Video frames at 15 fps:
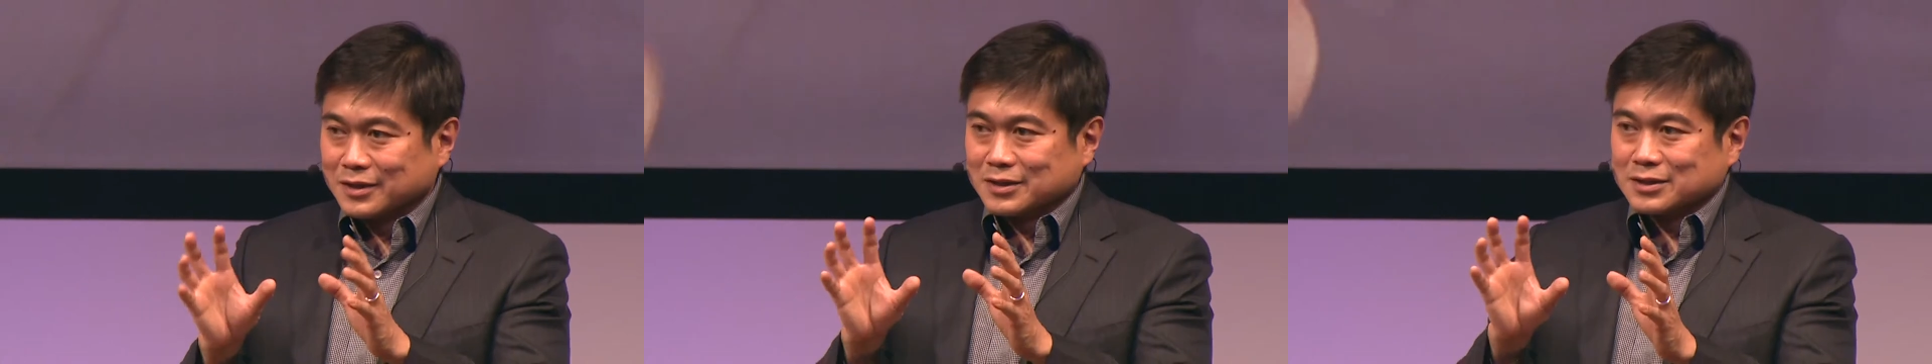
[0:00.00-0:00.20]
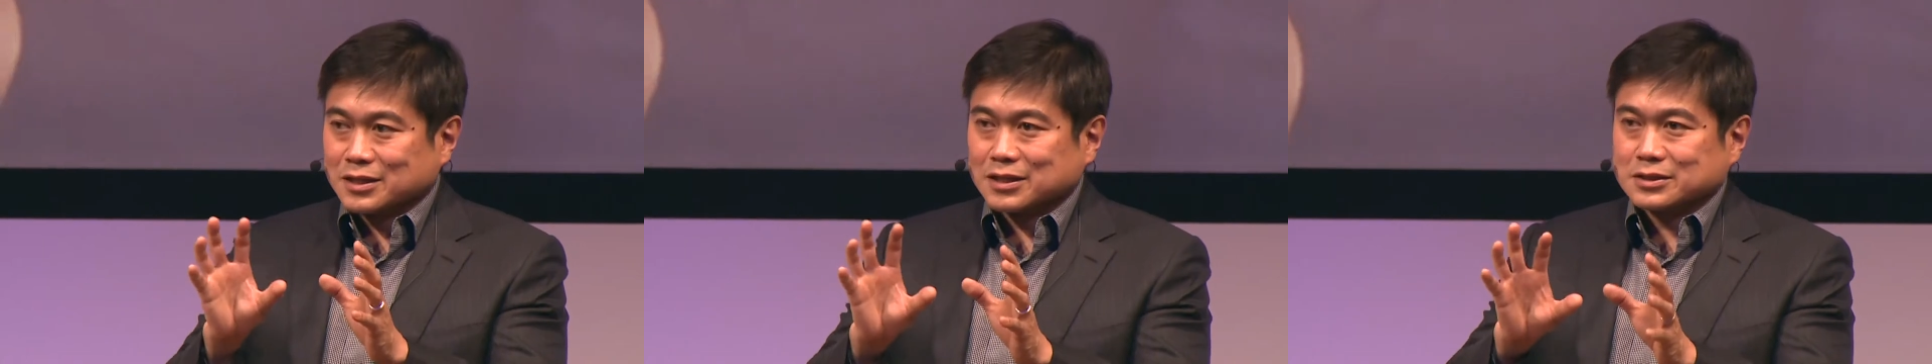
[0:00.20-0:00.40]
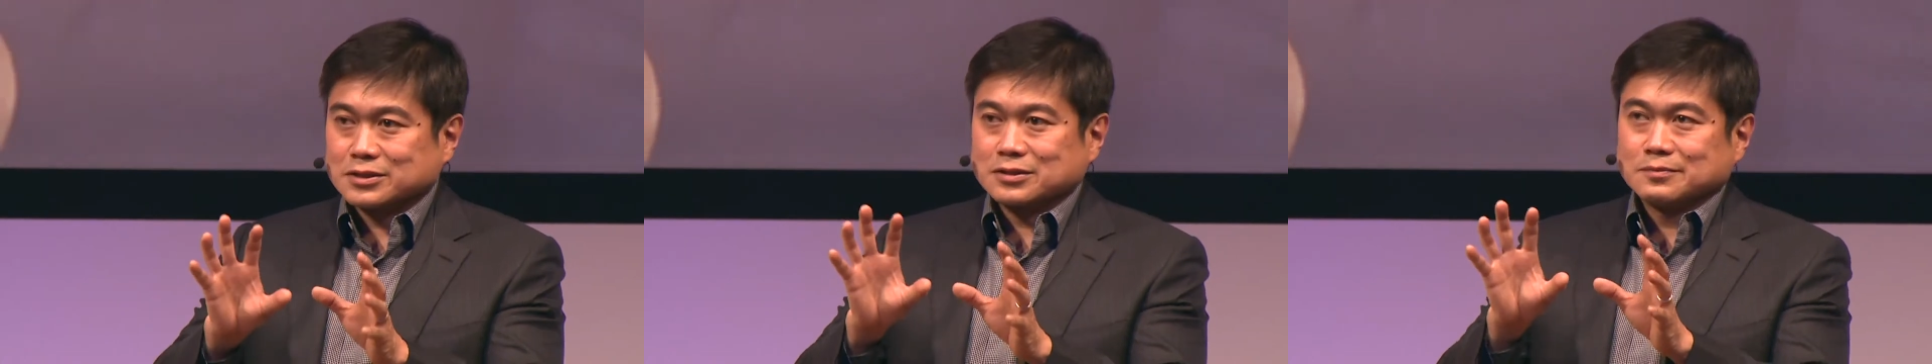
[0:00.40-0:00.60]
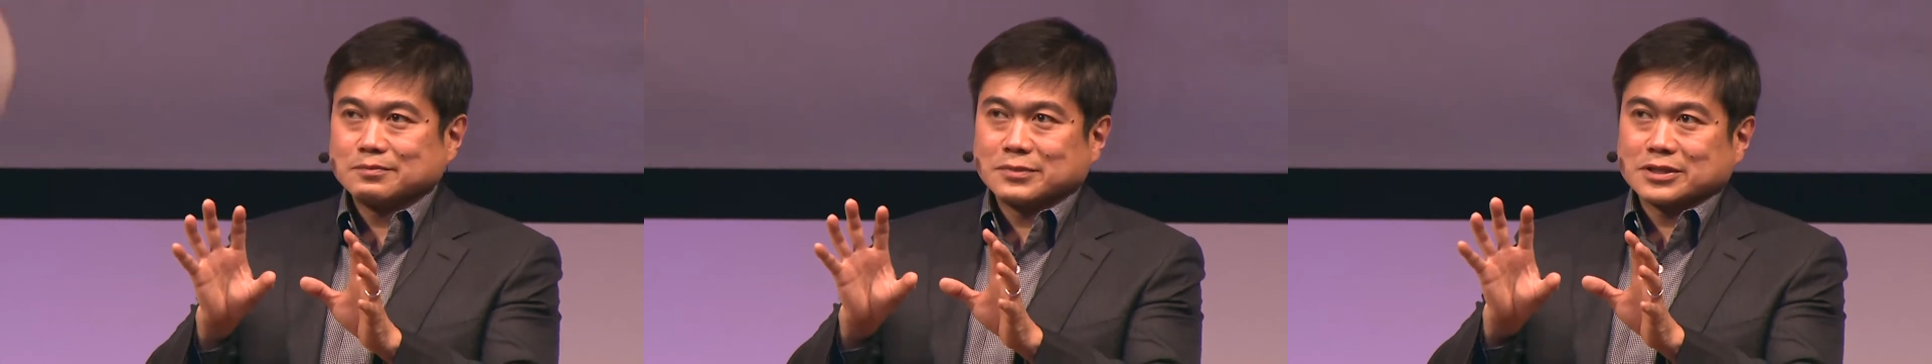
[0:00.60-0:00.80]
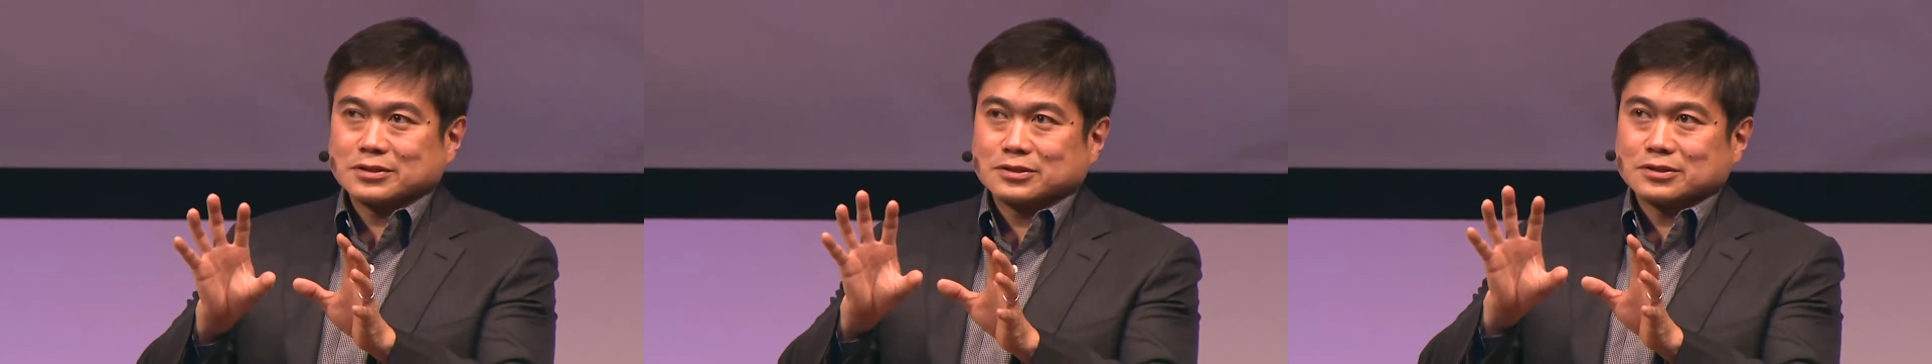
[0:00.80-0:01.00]
attracted the
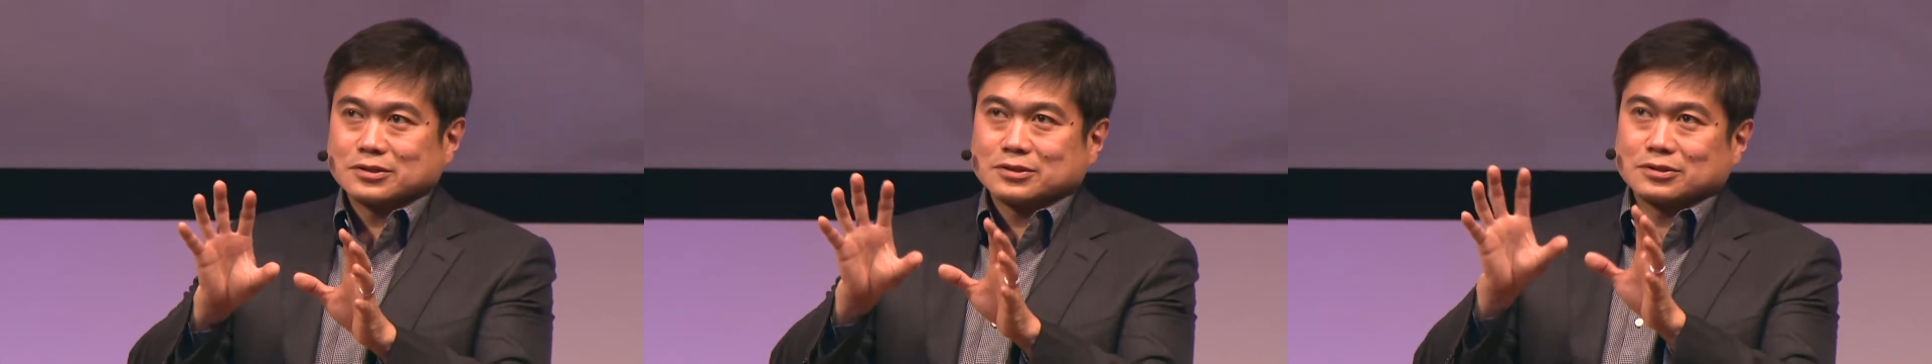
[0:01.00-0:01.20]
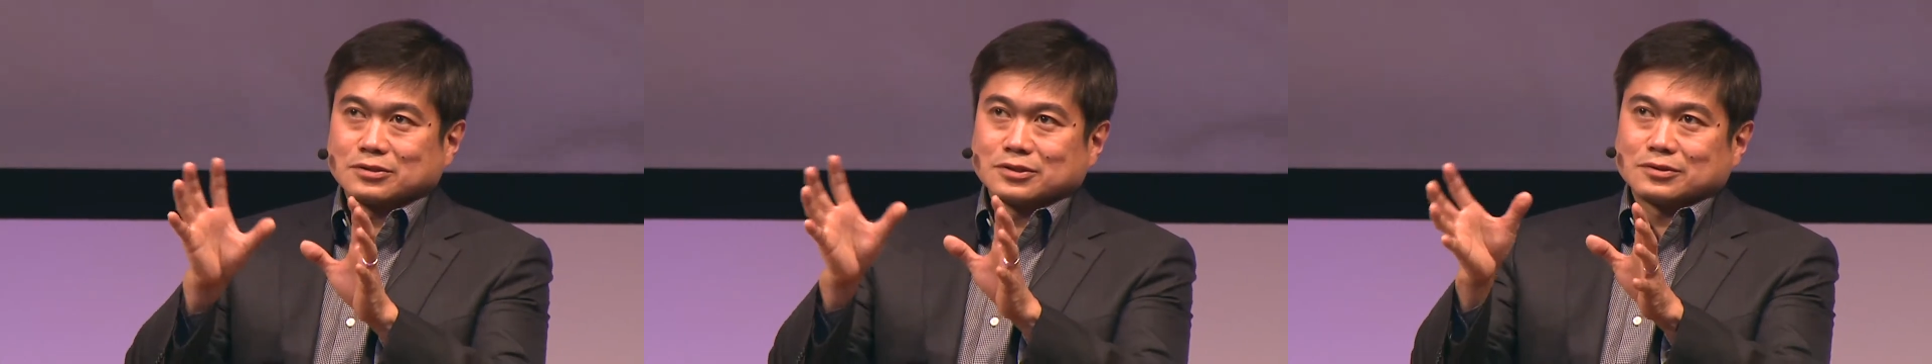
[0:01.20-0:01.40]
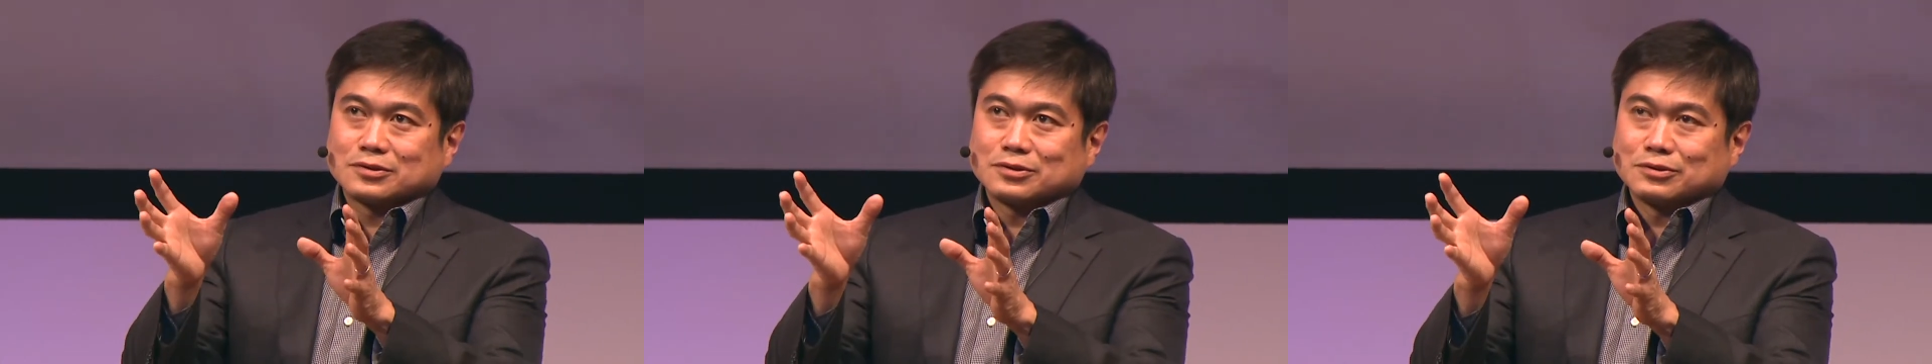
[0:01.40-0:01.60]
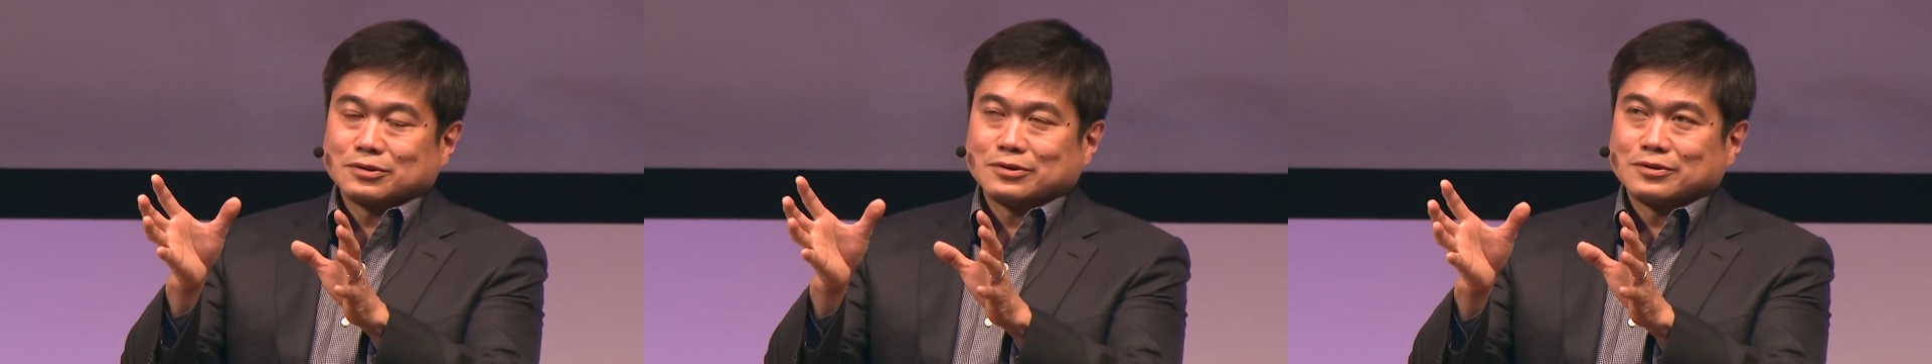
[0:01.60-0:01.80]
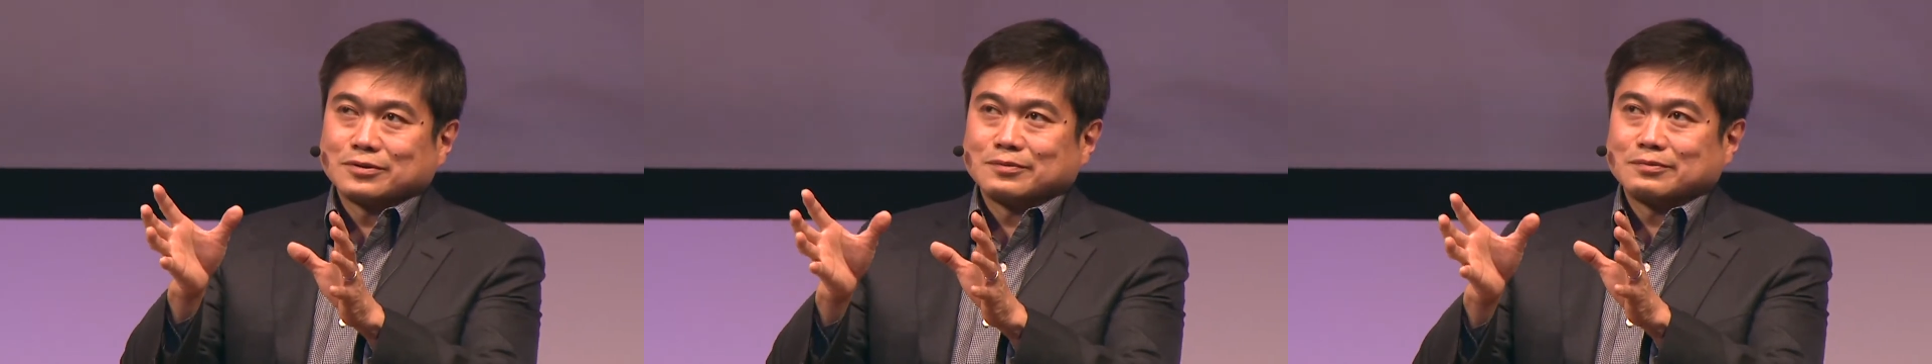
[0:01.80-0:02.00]
attention
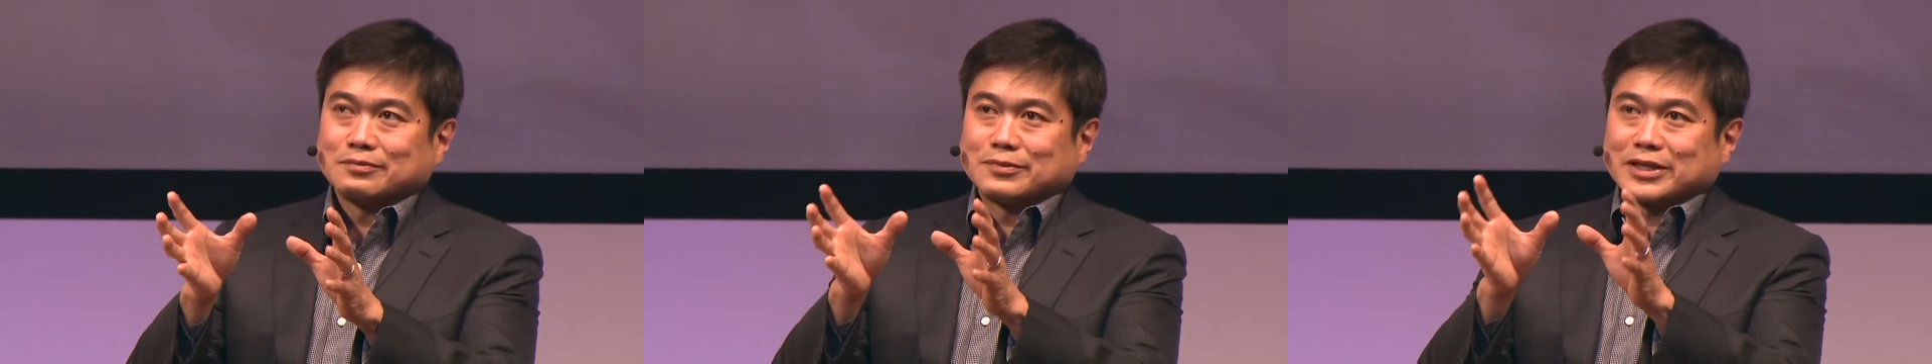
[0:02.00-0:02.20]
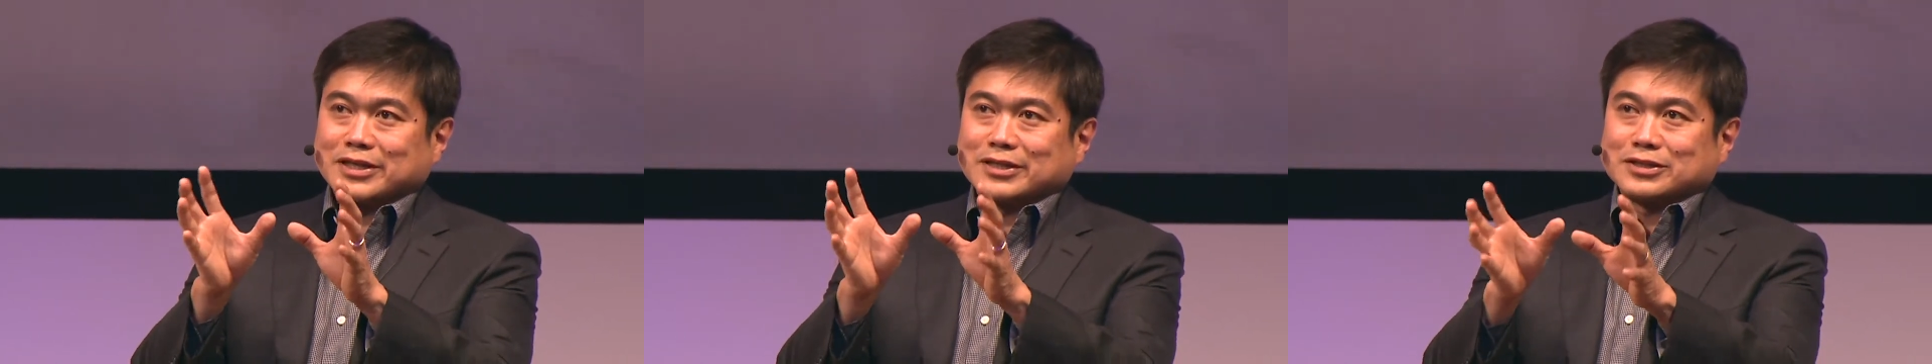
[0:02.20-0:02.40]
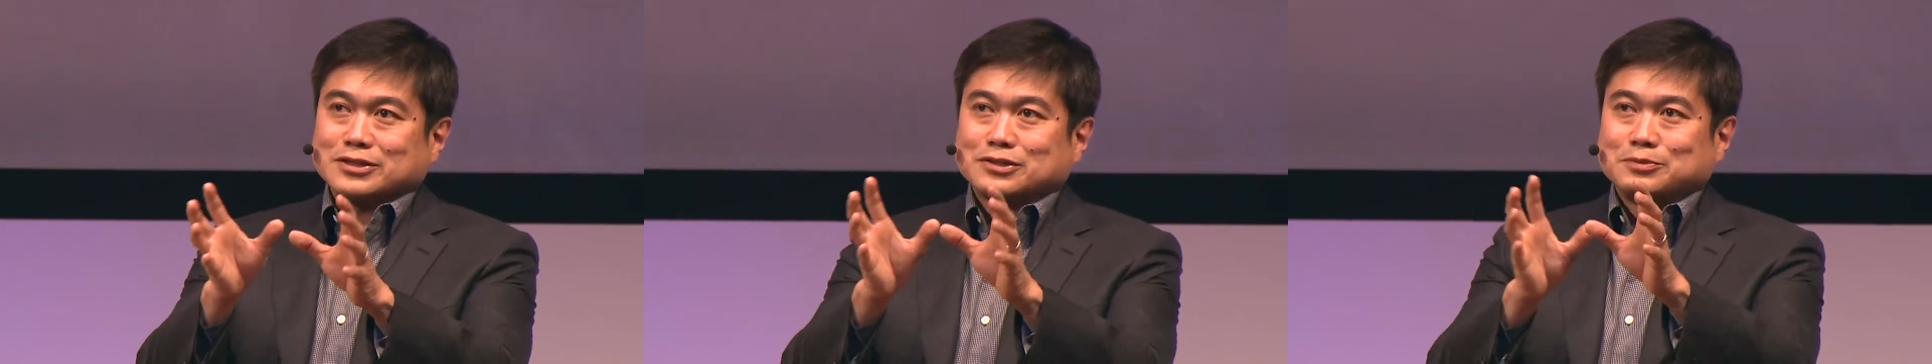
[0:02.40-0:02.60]
of the world.